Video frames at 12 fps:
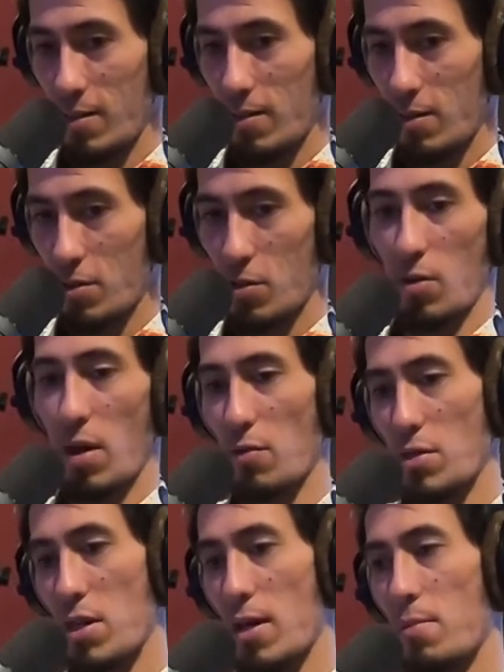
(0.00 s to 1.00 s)
So every
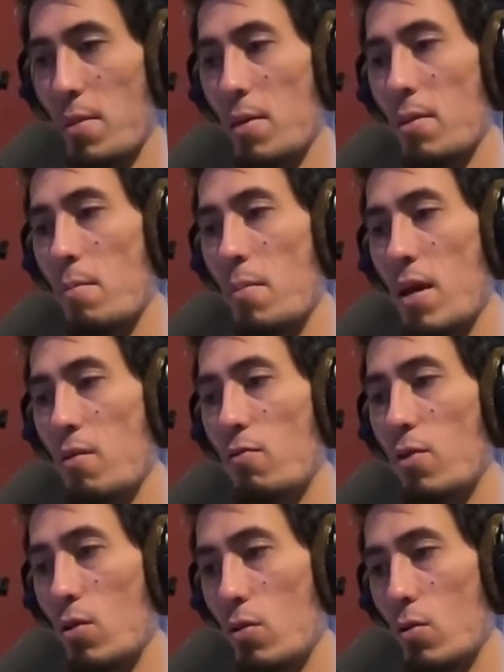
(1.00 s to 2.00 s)
time that the main
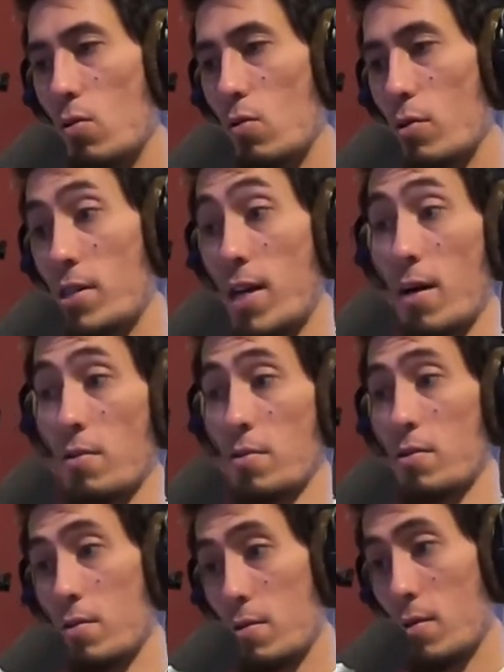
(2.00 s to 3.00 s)
vocal
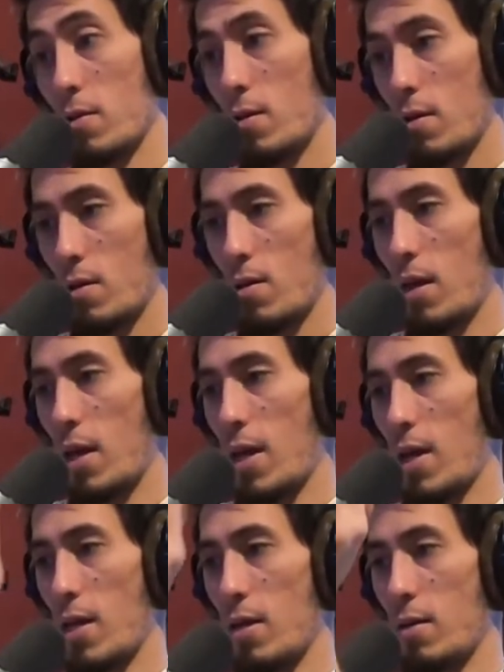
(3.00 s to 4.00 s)
sounds,
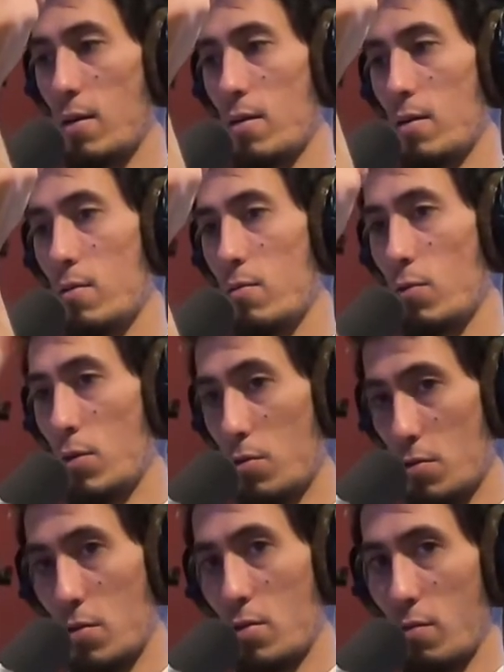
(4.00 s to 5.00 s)
it
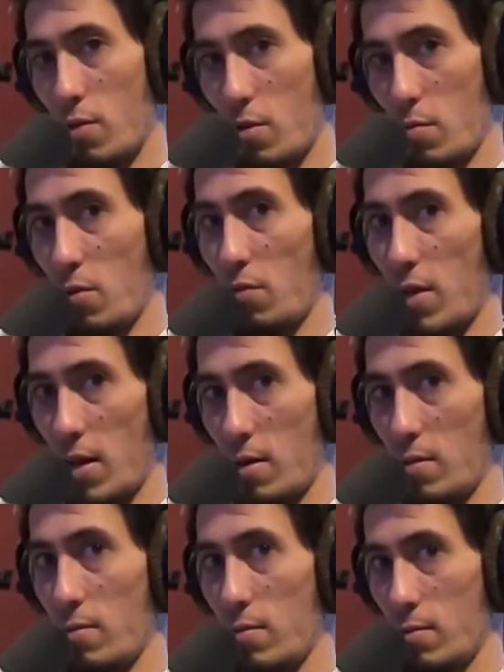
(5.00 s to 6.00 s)
reduces the volume of that
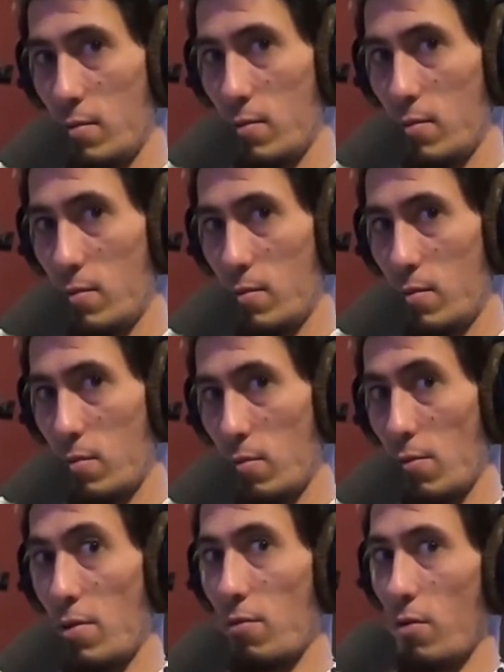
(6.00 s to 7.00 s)

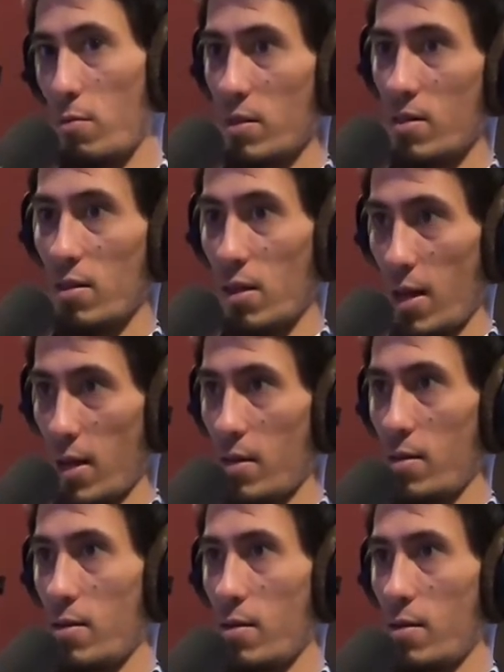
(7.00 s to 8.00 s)
reverb and delay.
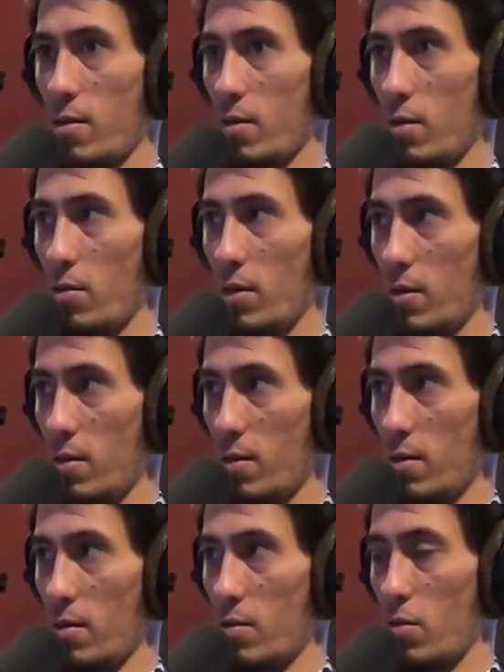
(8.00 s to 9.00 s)

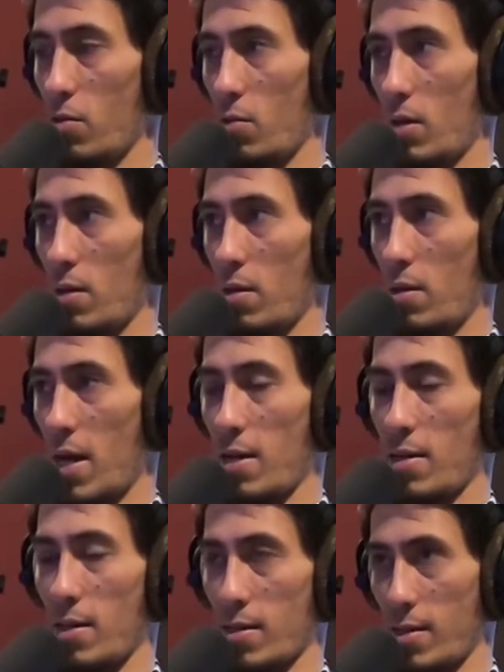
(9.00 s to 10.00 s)
So
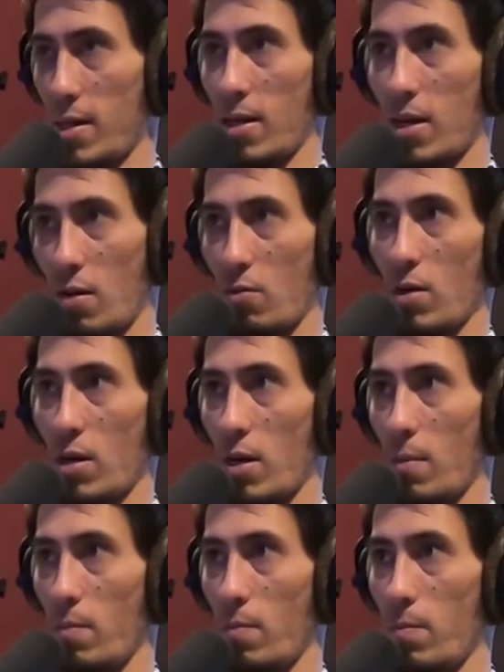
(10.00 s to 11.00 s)
that doesn't get covered
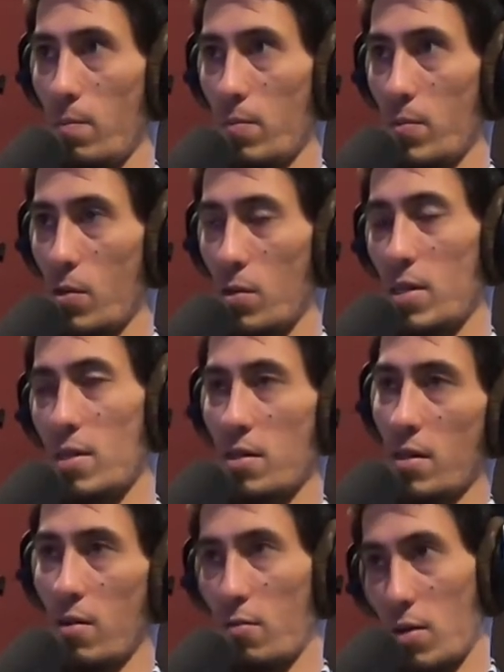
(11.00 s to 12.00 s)
up. So it doesn't
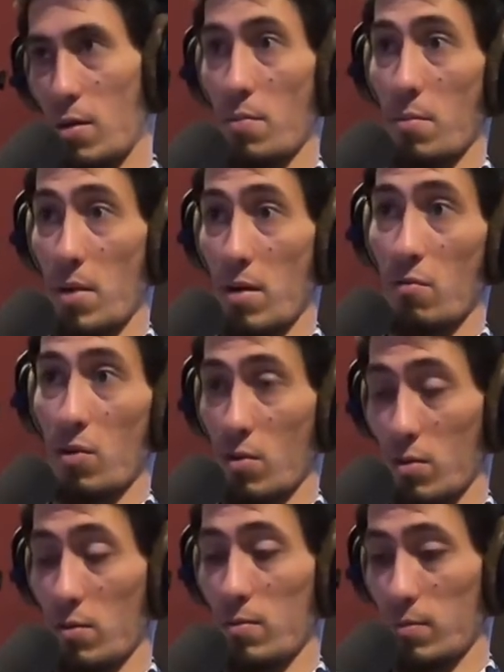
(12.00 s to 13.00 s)
cover up the main
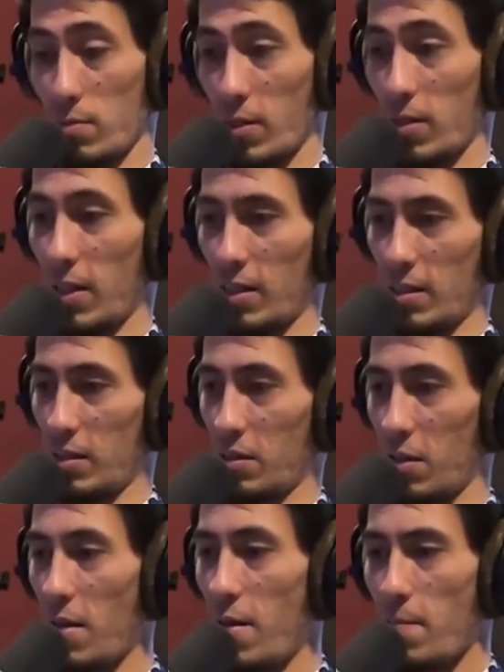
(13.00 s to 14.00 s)
vocal. Okay,
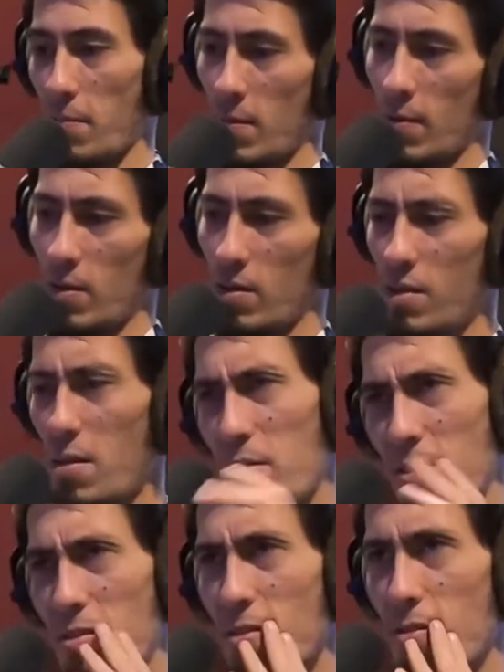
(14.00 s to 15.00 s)
does that
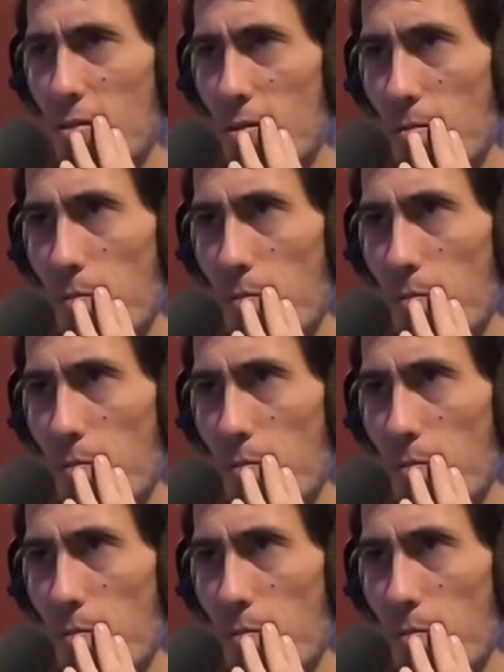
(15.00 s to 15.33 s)
make sense?